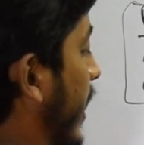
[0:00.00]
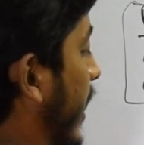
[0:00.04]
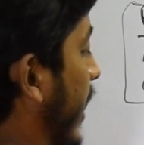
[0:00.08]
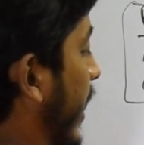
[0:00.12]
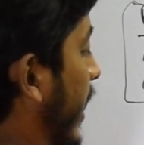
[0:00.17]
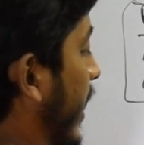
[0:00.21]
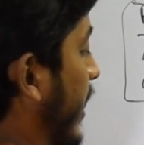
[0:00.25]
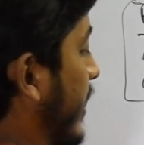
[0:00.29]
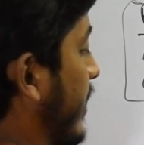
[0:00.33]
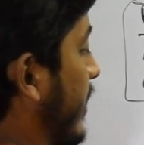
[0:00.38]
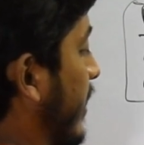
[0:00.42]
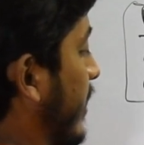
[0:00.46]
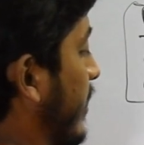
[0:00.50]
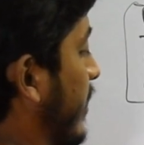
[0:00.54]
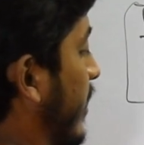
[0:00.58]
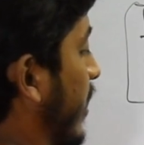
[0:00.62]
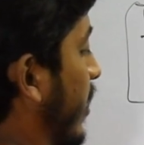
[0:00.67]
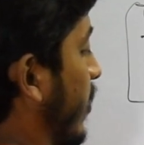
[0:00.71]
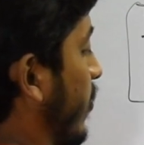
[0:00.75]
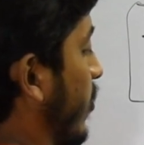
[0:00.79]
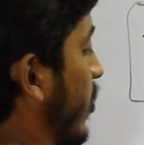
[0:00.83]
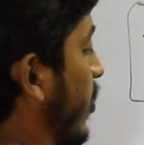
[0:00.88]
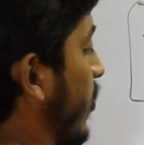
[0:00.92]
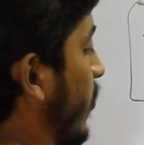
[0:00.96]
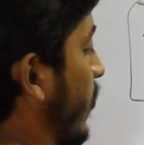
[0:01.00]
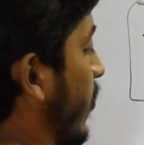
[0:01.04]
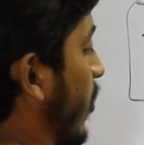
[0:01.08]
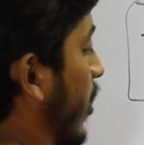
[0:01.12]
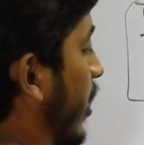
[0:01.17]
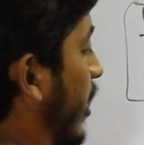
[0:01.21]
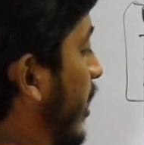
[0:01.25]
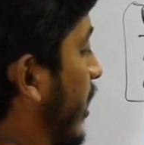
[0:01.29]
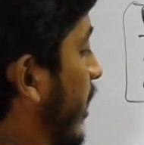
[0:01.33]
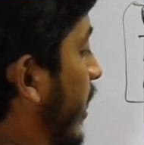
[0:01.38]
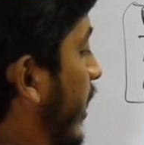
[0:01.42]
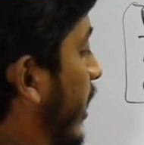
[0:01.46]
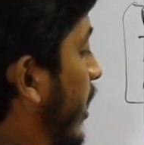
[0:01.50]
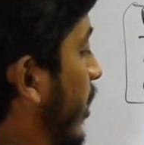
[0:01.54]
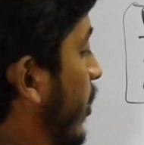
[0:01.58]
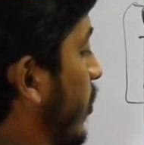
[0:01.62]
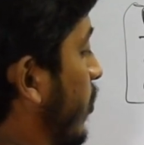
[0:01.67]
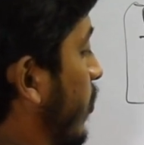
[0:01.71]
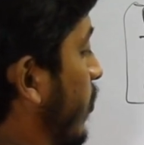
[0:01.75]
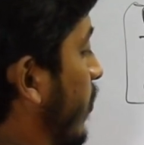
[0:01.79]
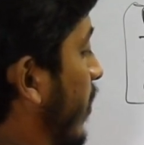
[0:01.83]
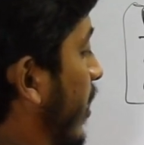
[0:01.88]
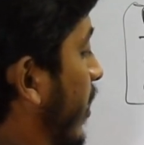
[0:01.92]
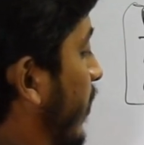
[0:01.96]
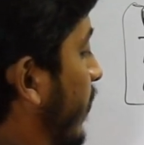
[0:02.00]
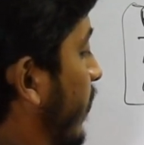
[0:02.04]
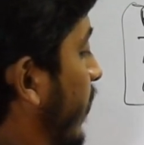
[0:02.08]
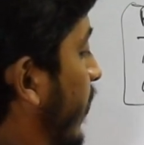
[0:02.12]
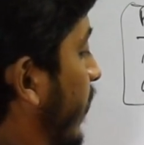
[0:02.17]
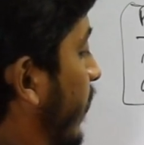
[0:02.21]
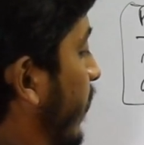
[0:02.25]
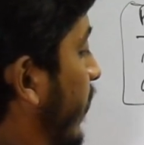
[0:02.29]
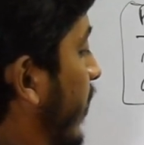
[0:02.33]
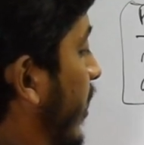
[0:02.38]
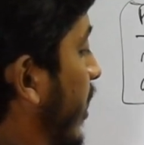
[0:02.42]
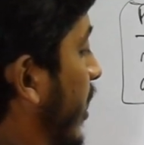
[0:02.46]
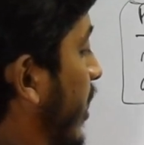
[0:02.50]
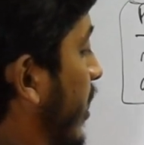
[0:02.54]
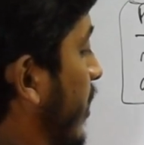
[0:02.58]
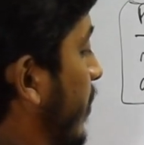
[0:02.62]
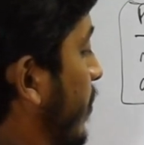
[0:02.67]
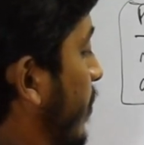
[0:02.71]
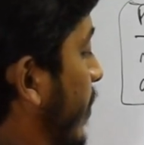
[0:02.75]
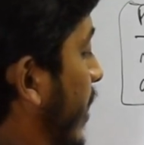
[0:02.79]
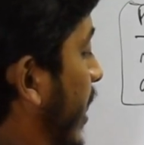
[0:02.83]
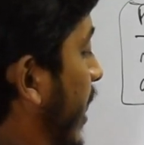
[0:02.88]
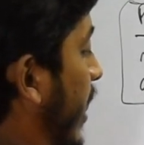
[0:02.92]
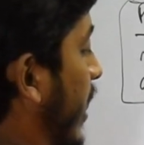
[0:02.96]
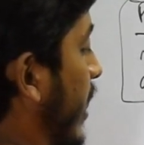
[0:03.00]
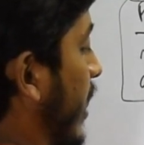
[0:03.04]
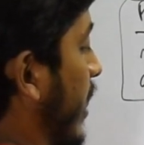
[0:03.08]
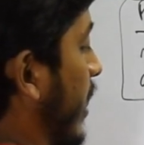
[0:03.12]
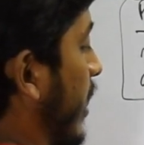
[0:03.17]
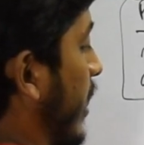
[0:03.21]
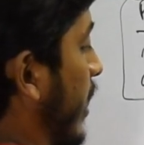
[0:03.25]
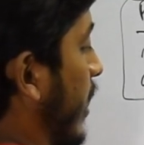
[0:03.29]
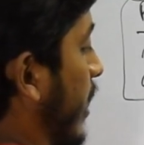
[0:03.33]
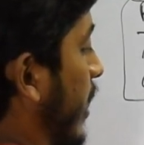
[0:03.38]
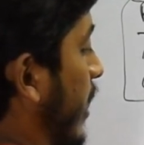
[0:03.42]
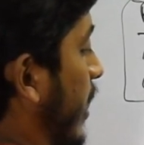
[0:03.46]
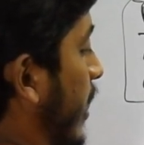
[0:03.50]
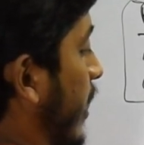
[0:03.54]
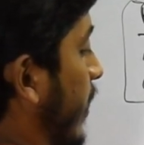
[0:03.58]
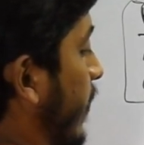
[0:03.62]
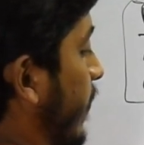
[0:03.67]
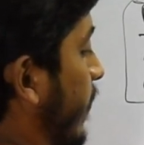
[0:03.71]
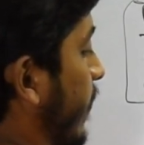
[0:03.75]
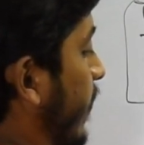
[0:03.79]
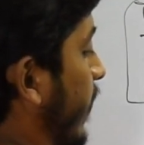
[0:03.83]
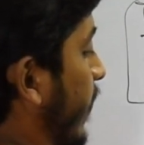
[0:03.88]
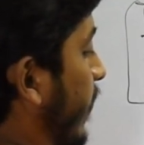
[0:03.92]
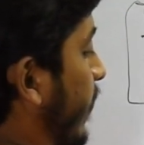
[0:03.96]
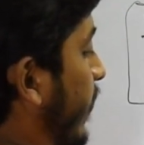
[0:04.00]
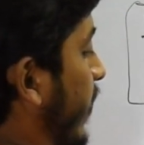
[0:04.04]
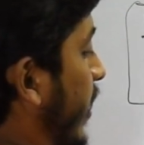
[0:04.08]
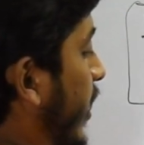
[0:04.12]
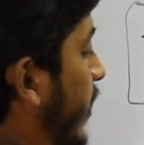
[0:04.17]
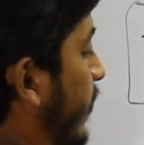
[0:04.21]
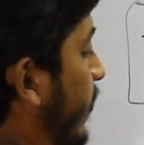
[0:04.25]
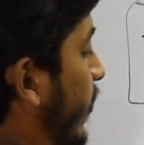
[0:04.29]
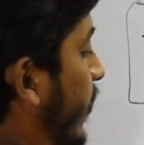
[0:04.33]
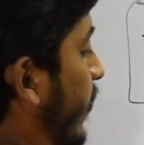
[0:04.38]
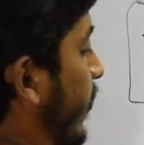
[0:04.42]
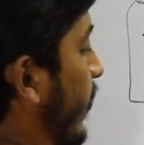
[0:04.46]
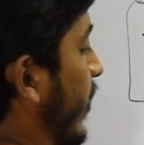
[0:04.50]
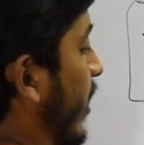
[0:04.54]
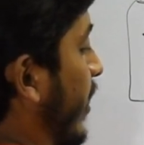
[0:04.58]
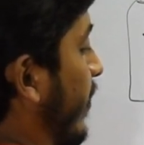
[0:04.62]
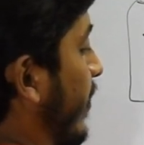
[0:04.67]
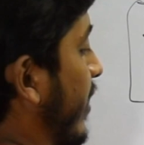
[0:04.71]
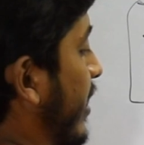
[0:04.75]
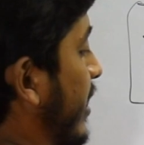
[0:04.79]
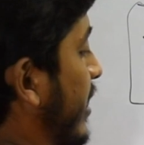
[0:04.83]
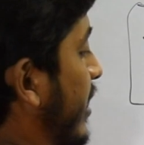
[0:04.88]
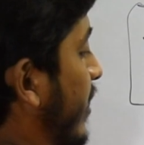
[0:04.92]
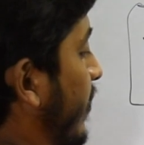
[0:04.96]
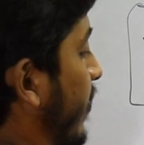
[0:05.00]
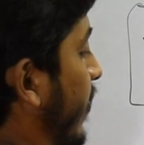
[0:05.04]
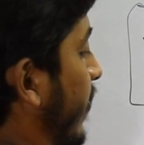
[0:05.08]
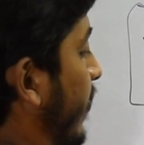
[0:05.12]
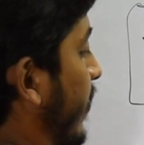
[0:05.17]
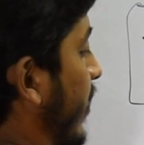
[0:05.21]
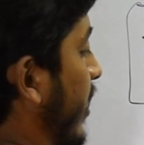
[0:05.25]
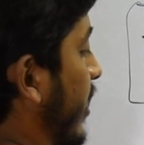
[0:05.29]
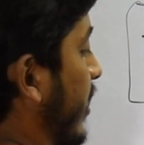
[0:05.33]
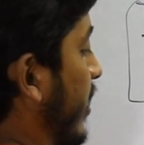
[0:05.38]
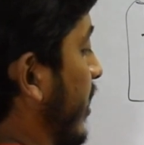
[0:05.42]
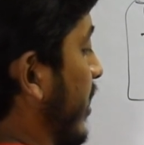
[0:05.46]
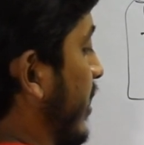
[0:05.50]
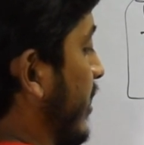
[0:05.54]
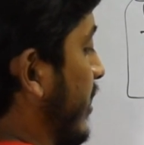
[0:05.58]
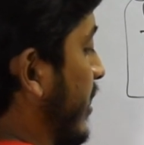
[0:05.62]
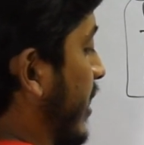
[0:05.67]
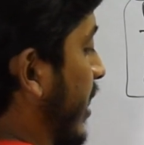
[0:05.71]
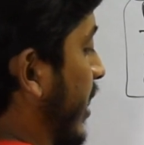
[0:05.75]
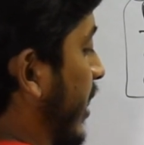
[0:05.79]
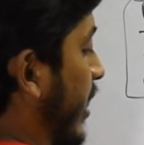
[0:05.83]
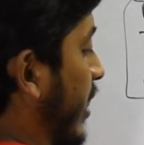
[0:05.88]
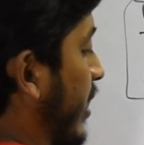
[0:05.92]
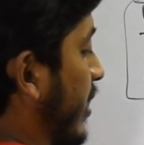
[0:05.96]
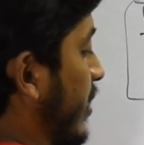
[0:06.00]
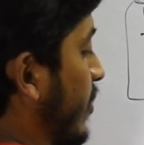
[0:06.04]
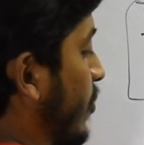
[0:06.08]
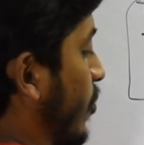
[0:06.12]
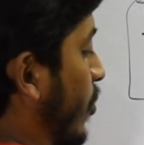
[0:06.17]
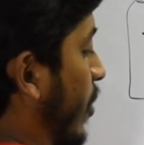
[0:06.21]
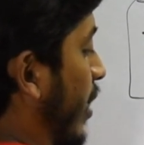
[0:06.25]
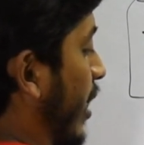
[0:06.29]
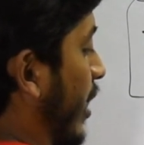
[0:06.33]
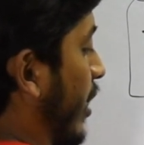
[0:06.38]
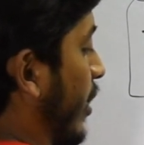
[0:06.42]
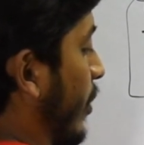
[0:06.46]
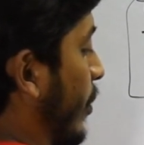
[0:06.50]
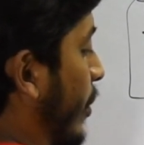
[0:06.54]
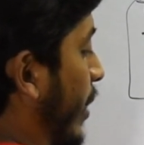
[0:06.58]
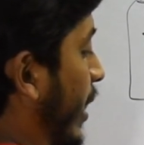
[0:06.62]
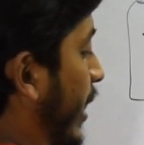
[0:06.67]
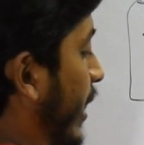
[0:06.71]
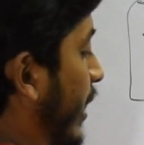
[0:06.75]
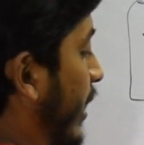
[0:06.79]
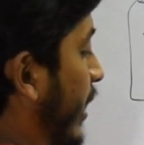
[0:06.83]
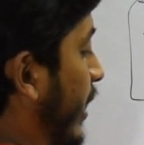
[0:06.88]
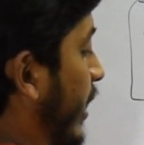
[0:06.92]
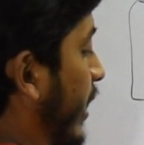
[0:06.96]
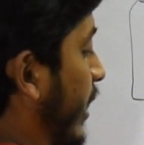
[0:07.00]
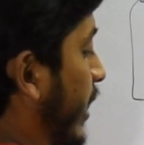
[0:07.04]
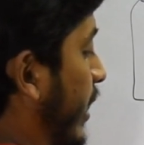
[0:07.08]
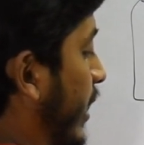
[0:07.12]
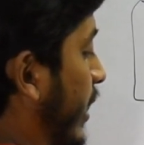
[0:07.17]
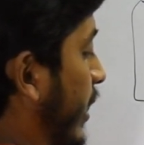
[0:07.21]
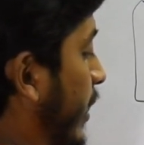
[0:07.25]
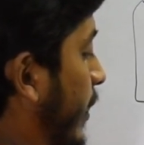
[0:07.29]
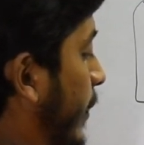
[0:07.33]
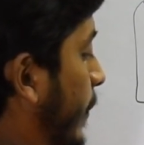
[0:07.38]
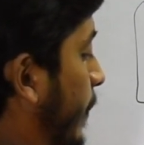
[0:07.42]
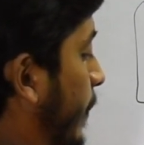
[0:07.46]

X is equal to forty into one hundred fifty by fifty. fifty ones are fifty threes are, it is one hundred twenty.